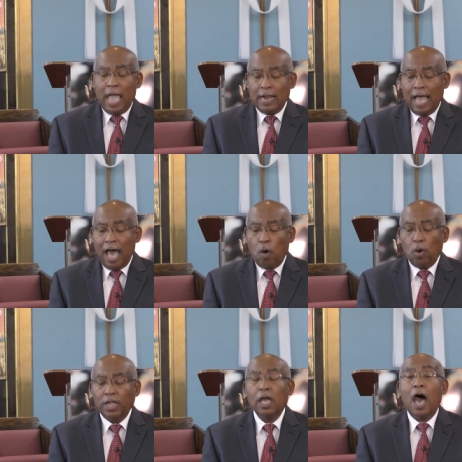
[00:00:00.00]
And
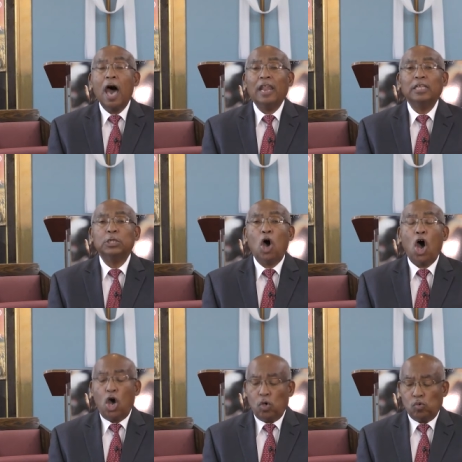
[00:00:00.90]
our God is
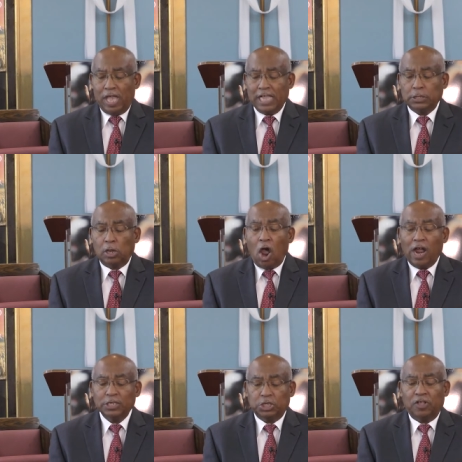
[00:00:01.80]
always
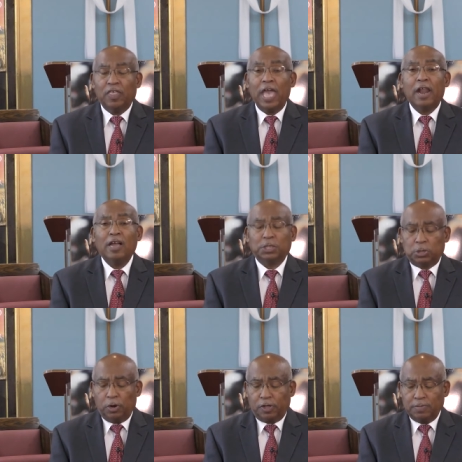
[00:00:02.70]
larger than our
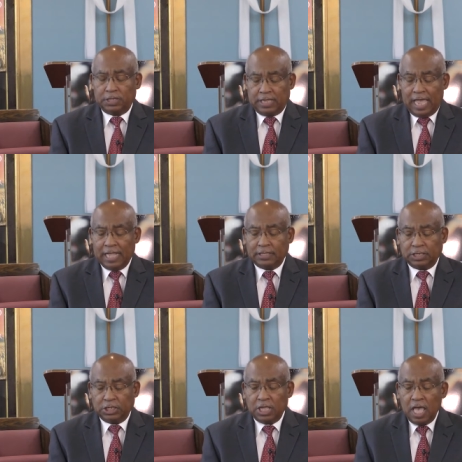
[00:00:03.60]

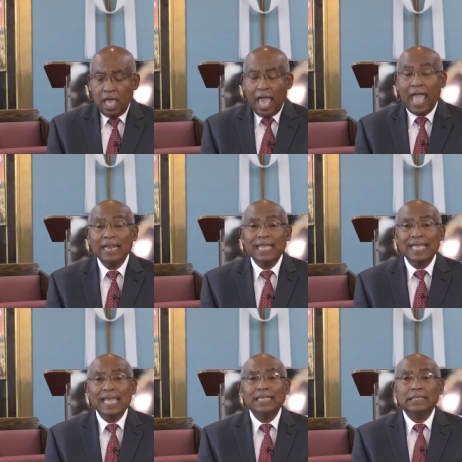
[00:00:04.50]
circumstances, and
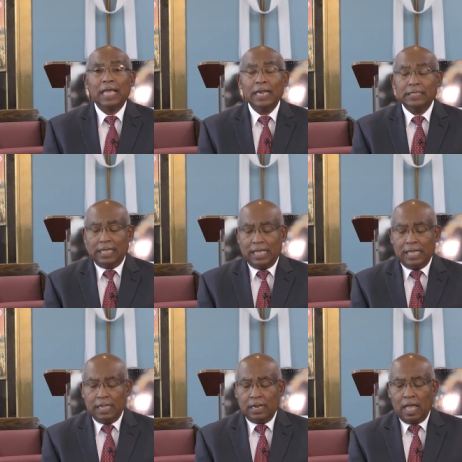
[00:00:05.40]
He is
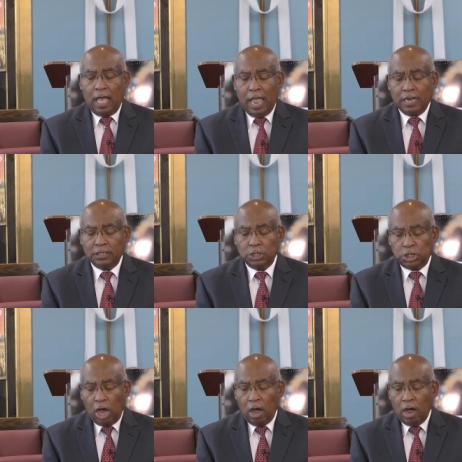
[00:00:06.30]
indeed in
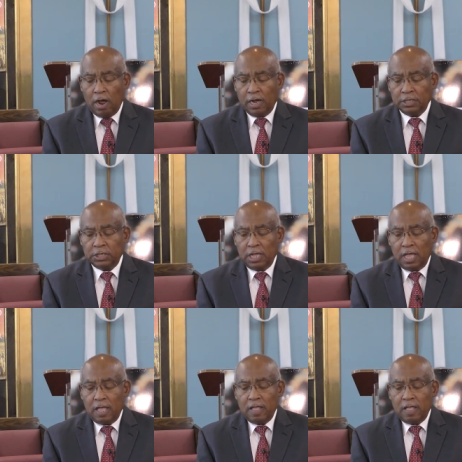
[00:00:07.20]
charge.